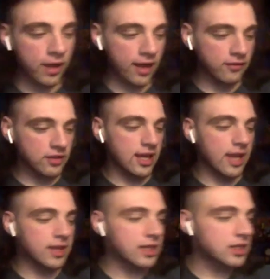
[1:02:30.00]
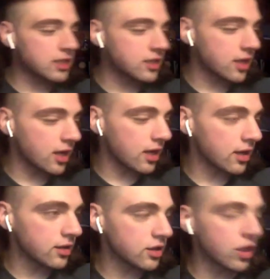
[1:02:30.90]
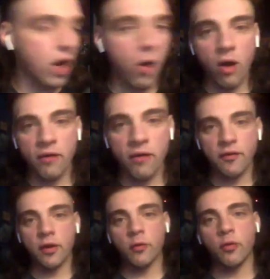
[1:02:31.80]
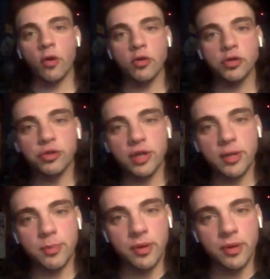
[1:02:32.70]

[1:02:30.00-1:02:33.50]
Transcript: have to say this is to go off of our road trip